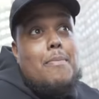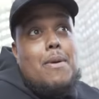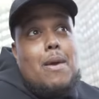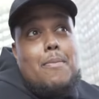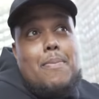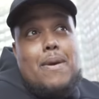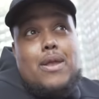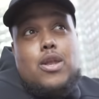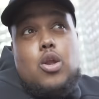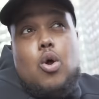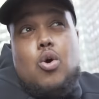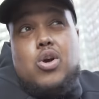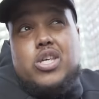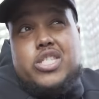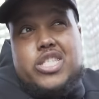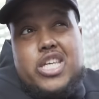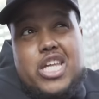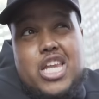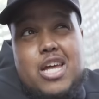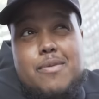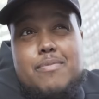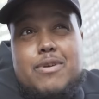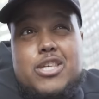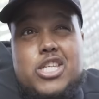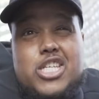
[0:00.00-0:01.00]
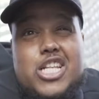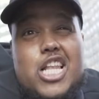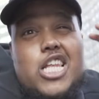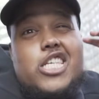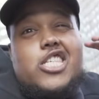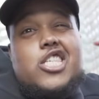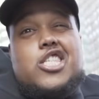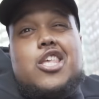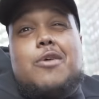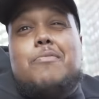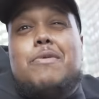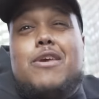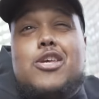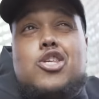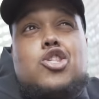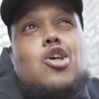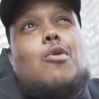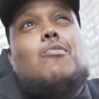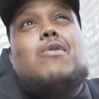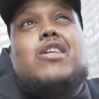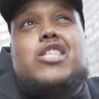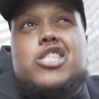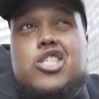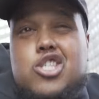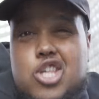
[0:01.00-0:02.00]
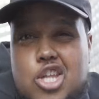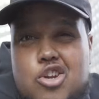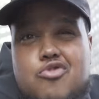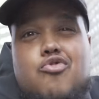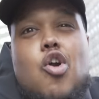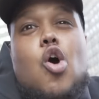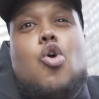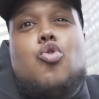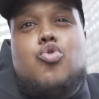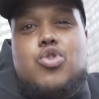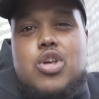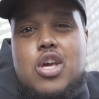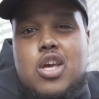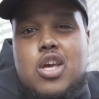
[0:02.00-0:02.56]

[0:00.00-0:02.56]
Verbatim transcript: be a bit noisy in it, but just listen to me. Stop listening to the road,